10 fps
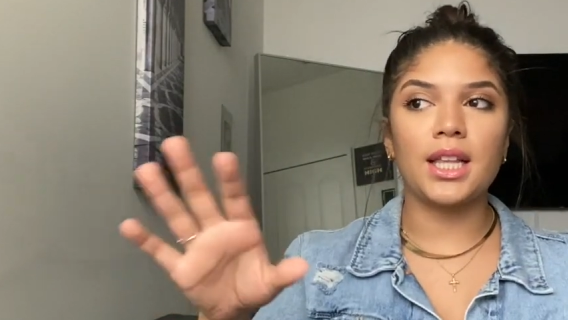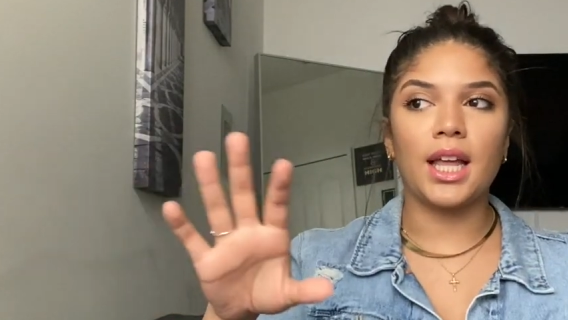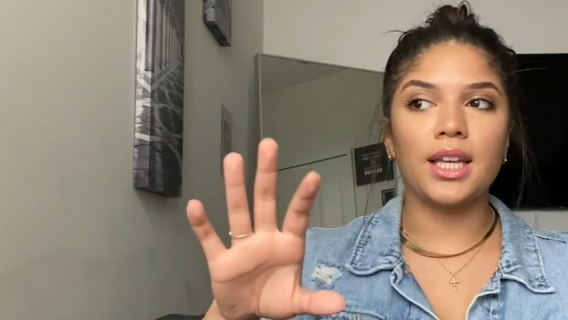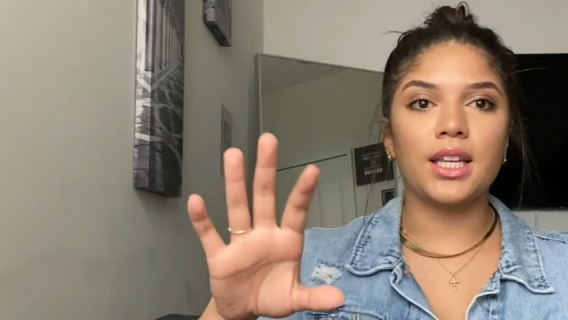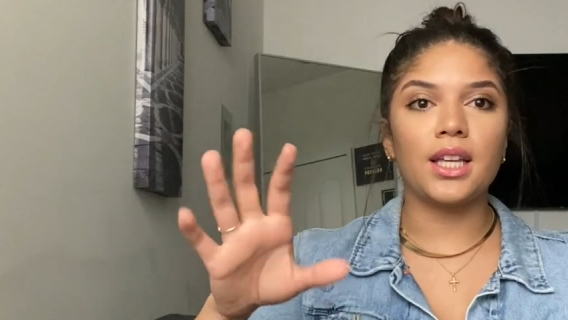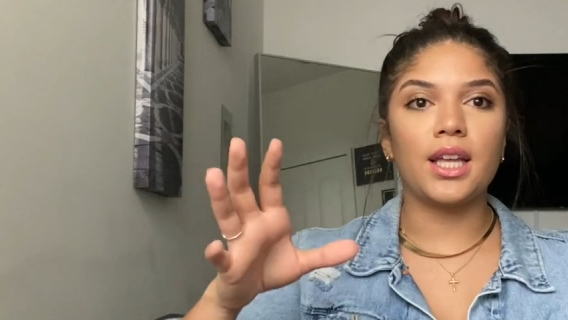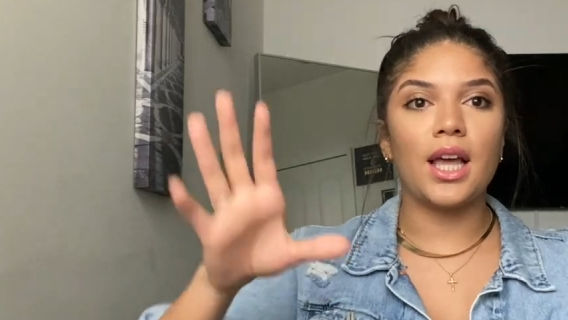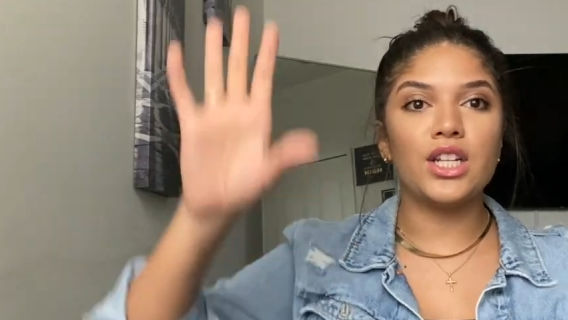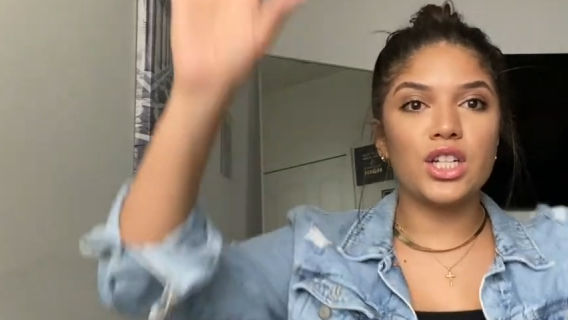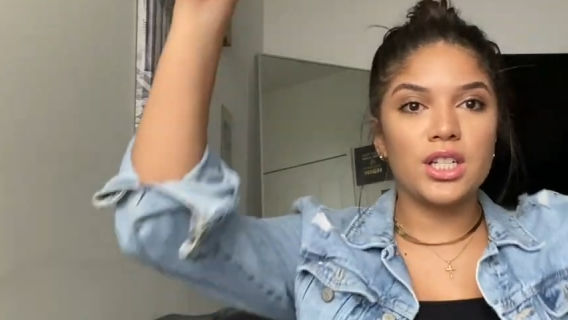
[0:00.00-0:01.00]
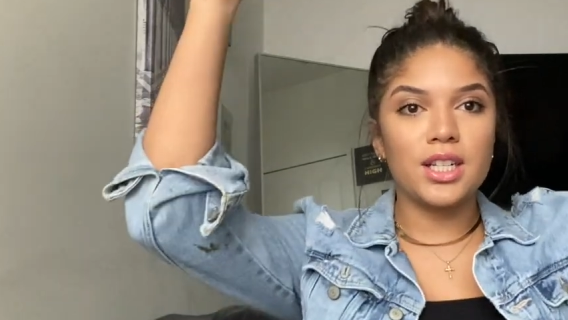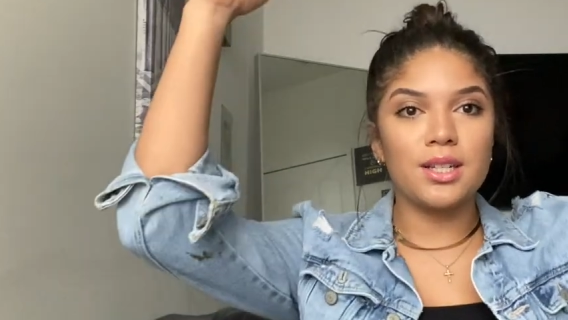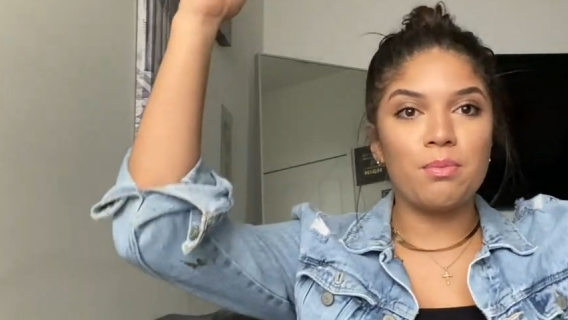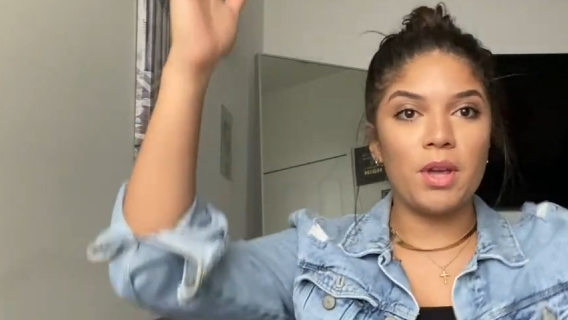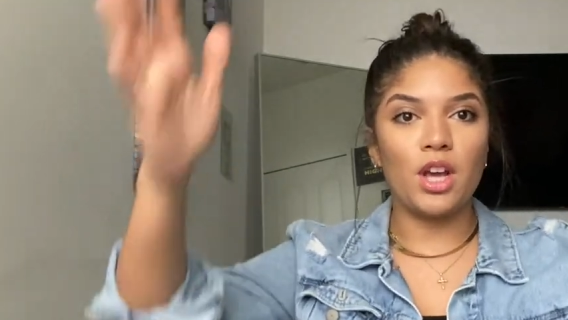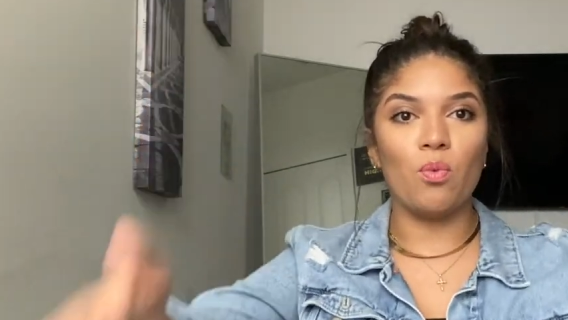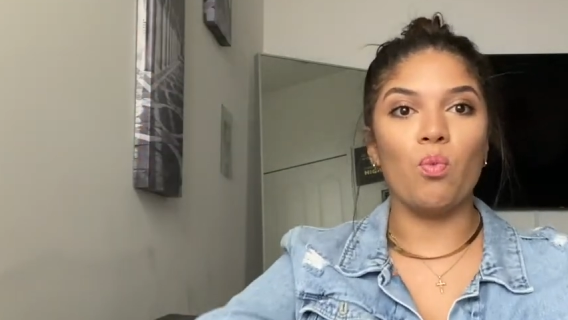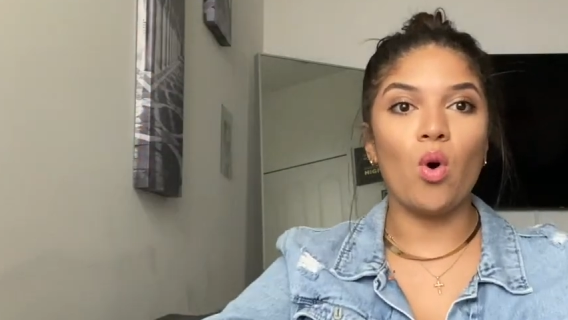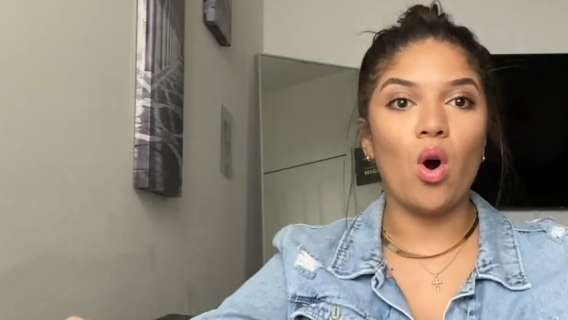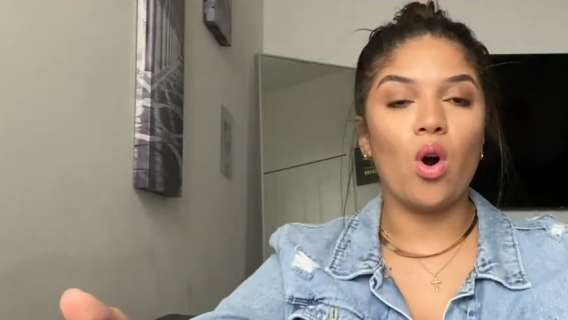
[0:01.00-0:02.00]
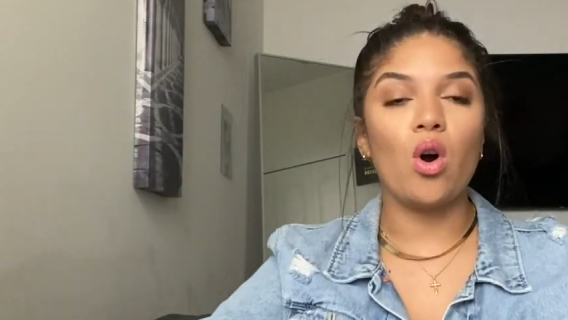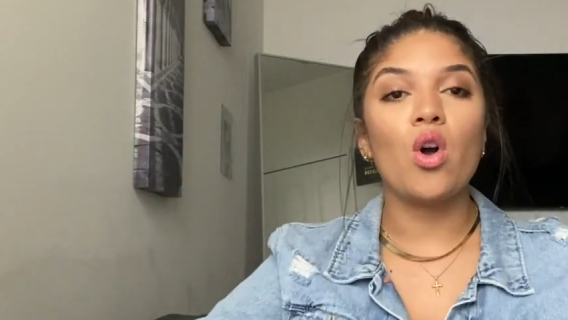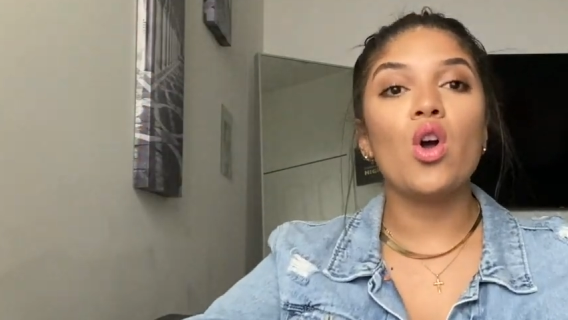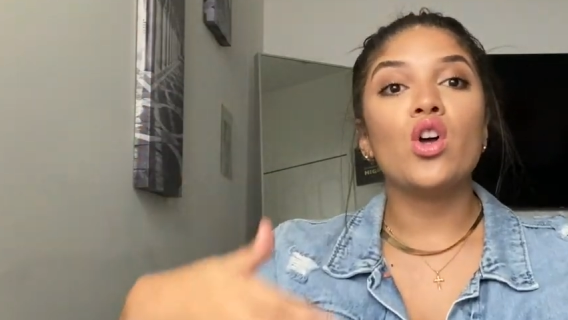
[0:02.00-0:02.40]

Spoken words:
Like, it's just this big wall.